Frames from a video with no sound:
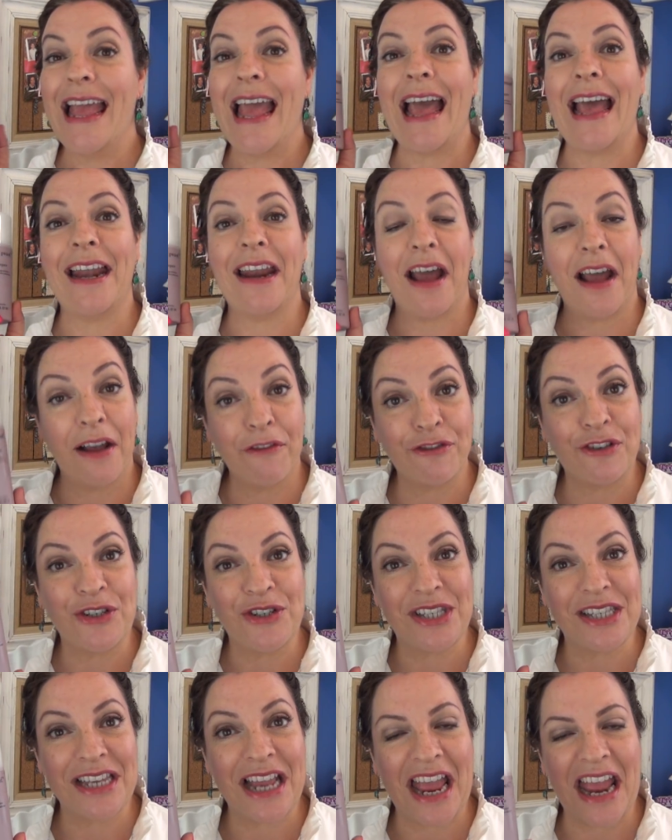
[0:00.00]
and I have to
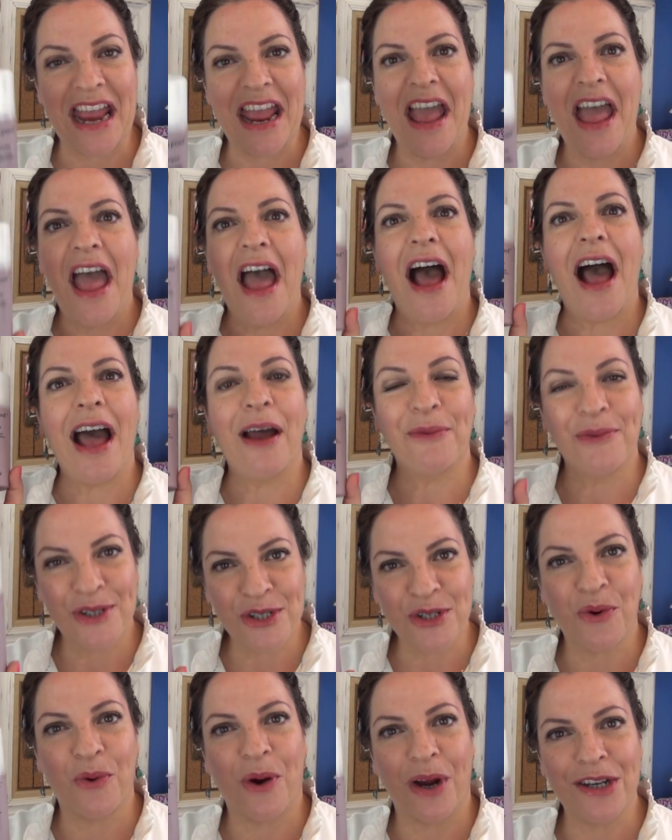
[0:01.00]
say I
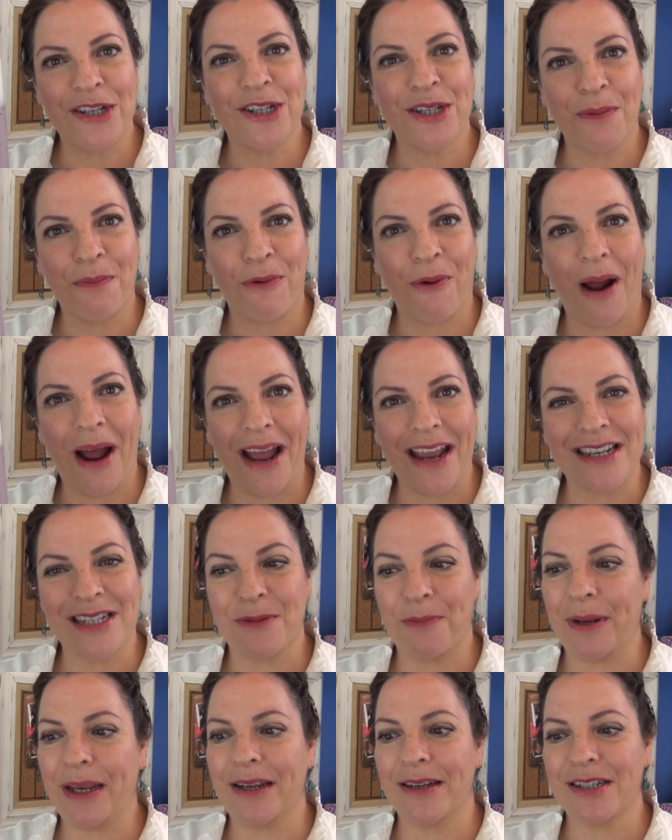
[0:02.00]
was quite
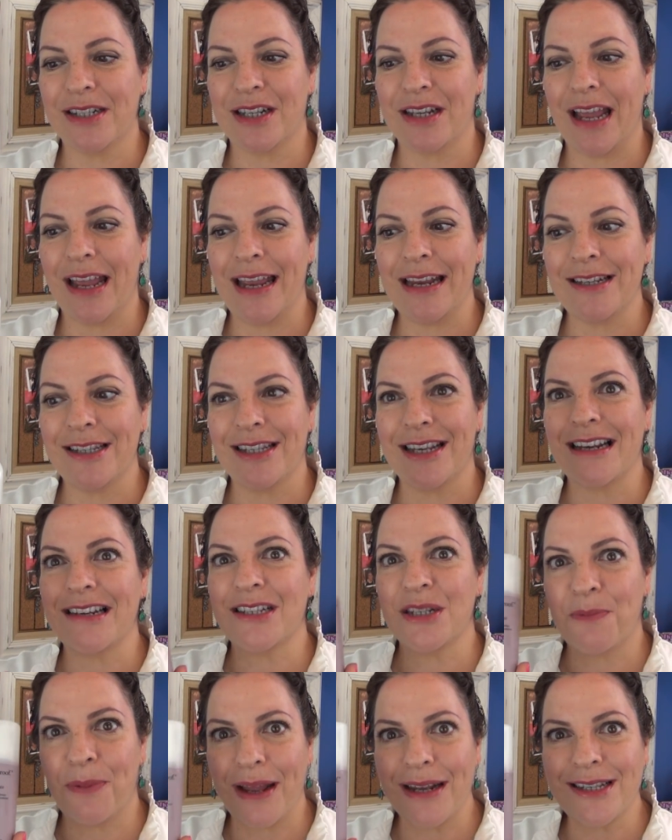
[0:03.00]
surprised because it's
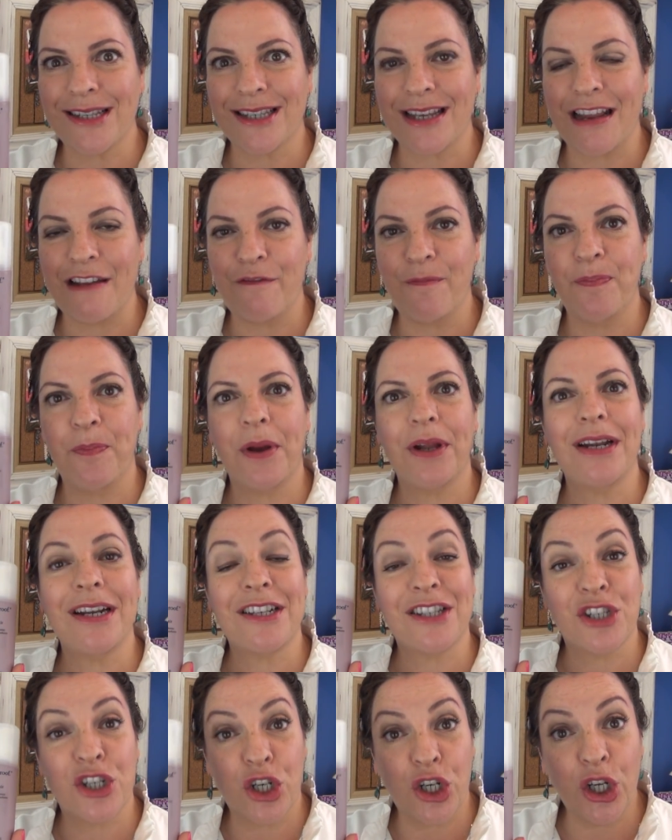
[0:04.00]
expensive, but
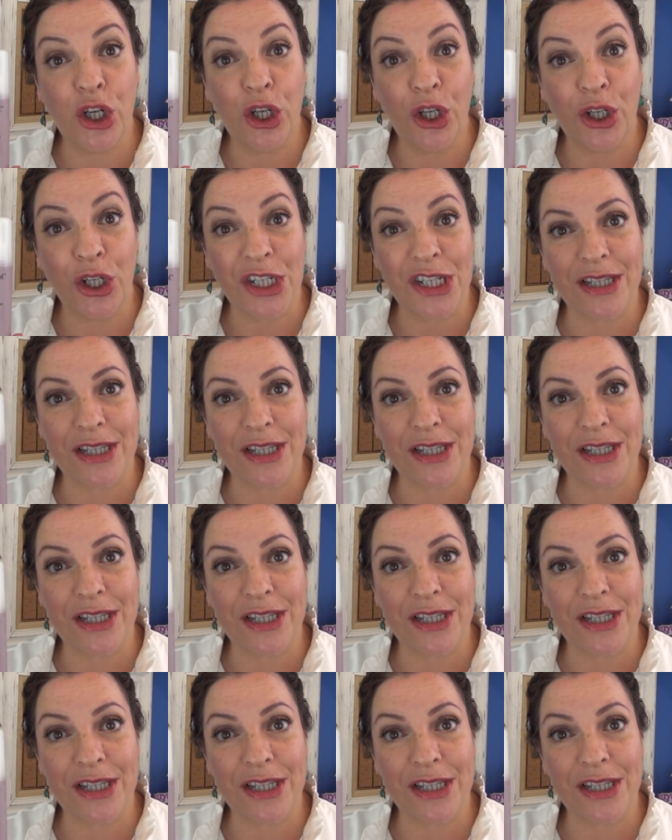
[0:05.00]
it's good.